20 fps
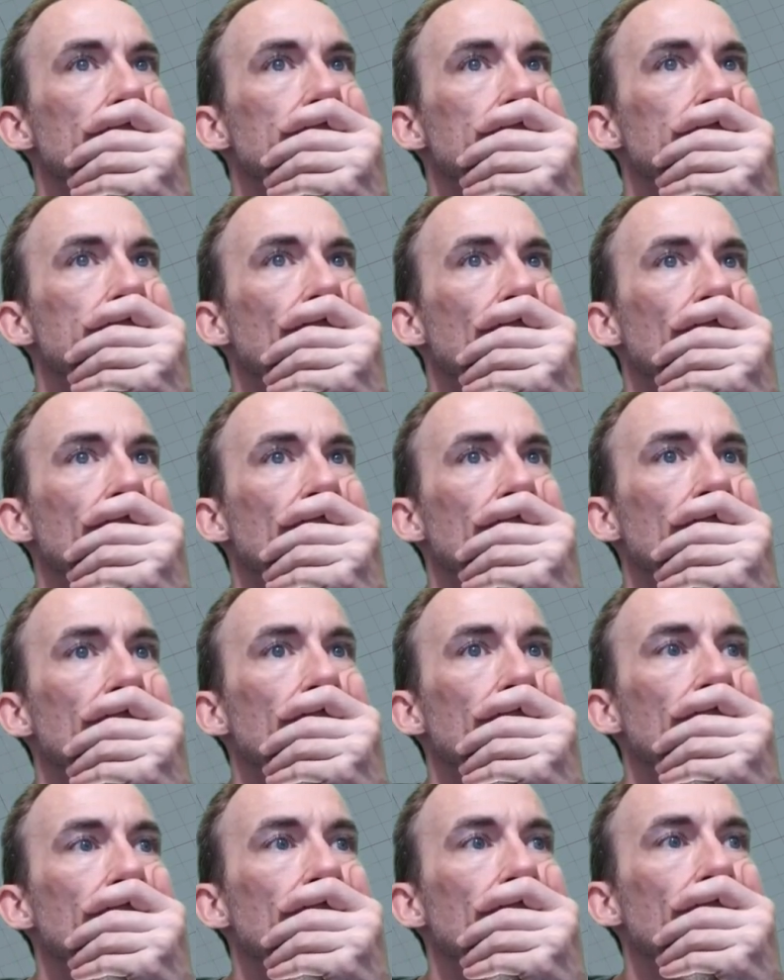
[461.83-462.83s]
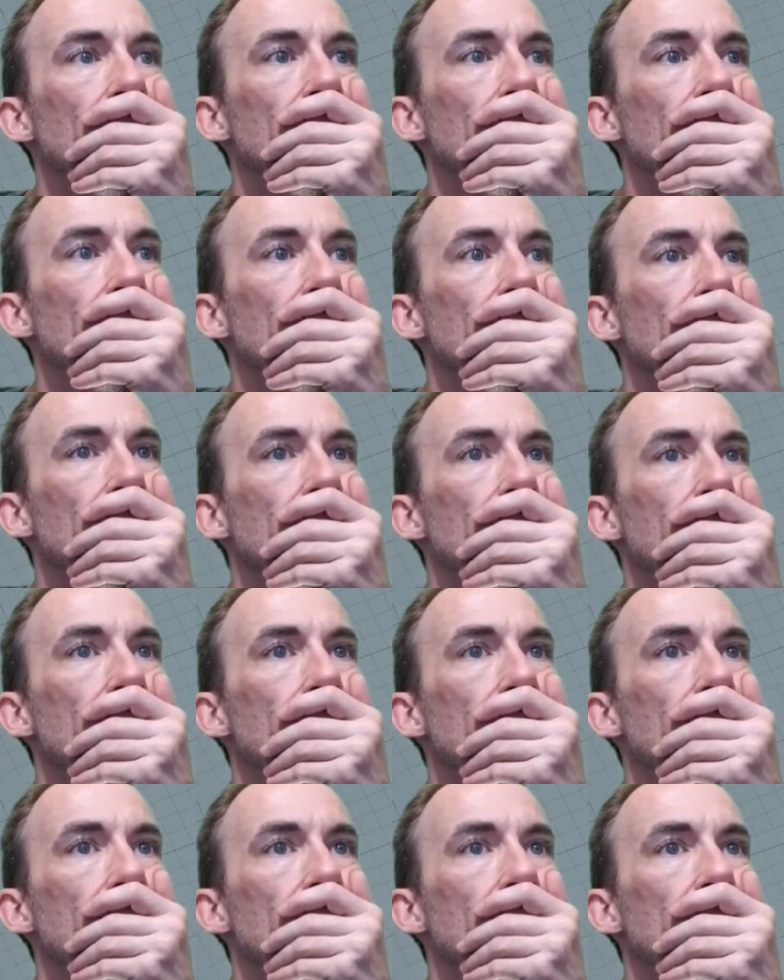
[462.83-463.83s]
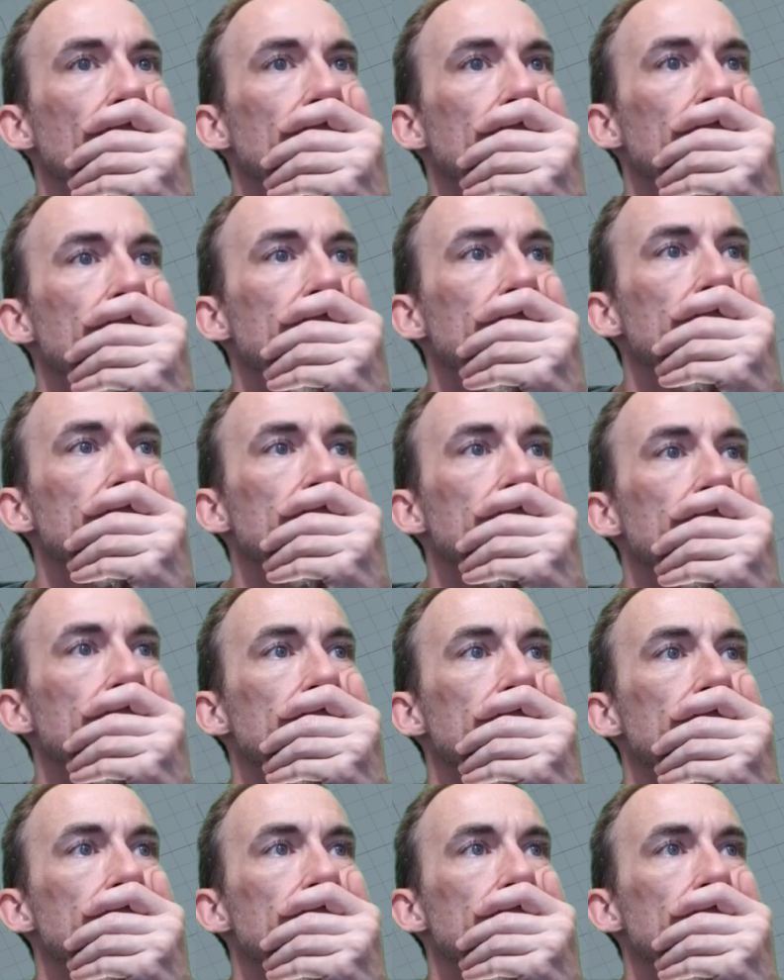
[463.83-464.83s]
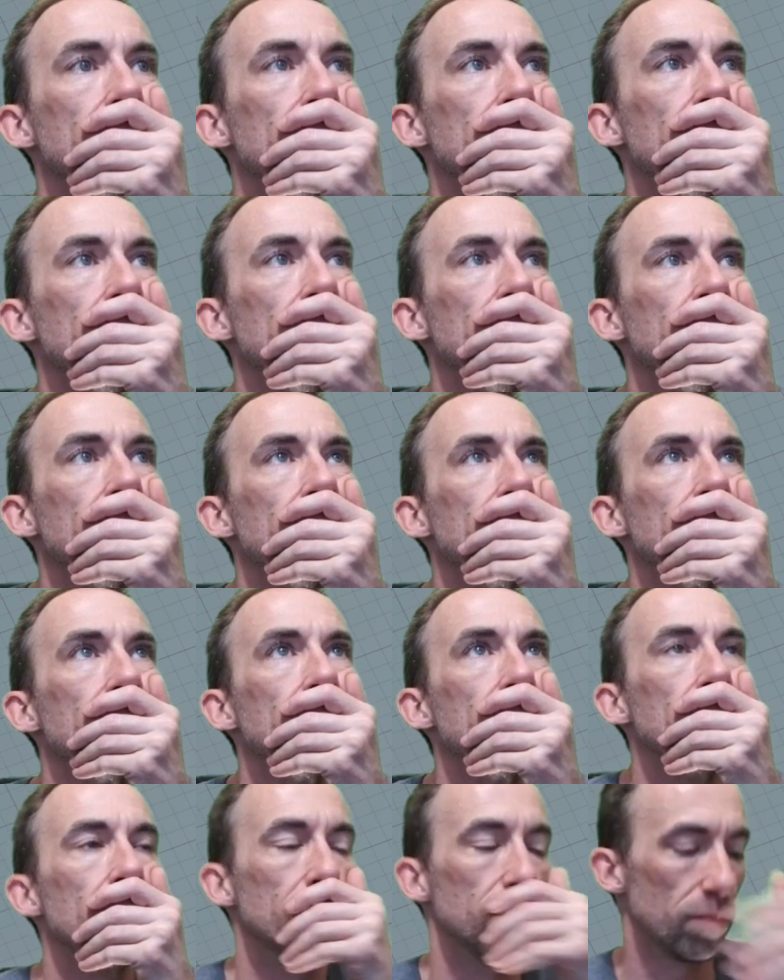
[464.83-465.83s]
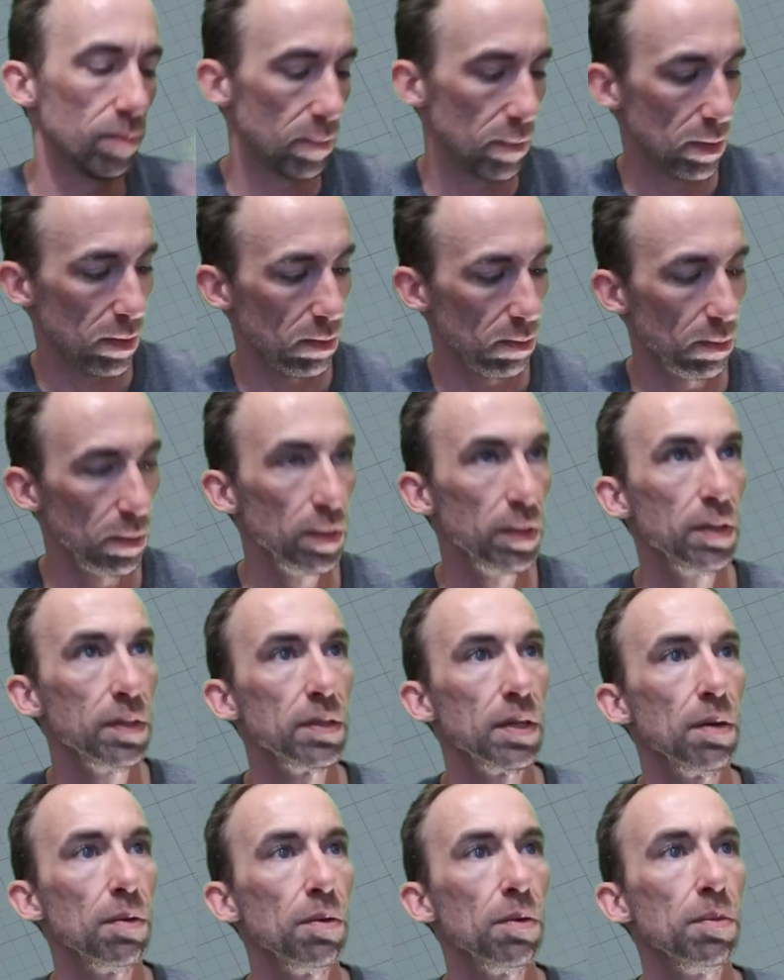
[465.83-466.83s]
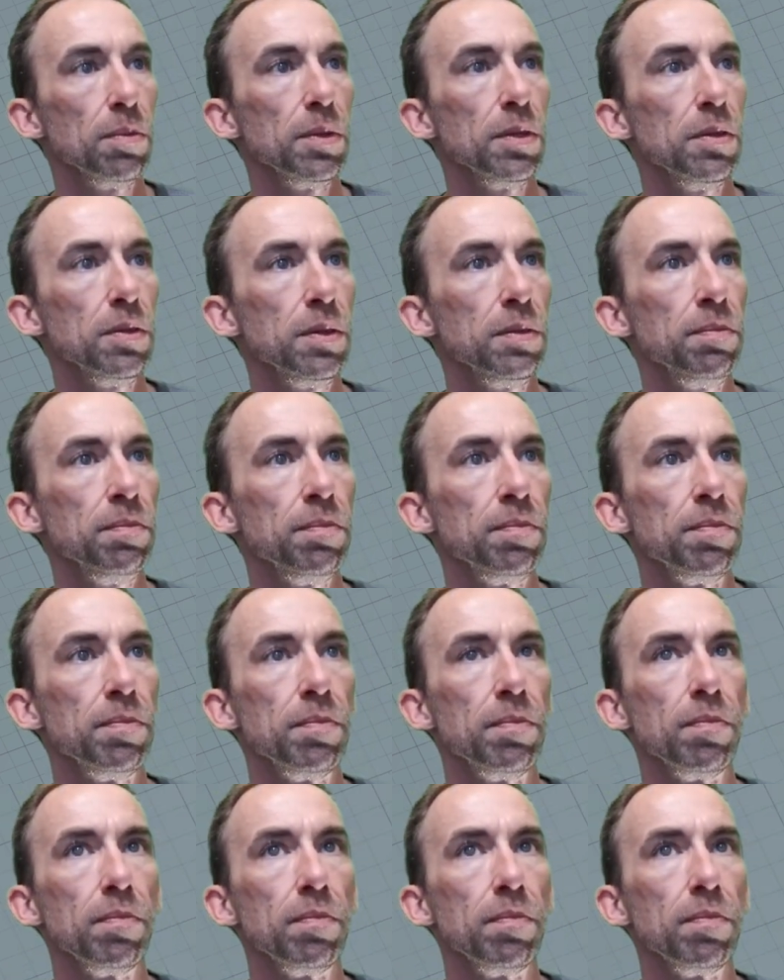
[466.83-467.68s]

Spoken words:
a shell on this. Really? Is that what we're doing?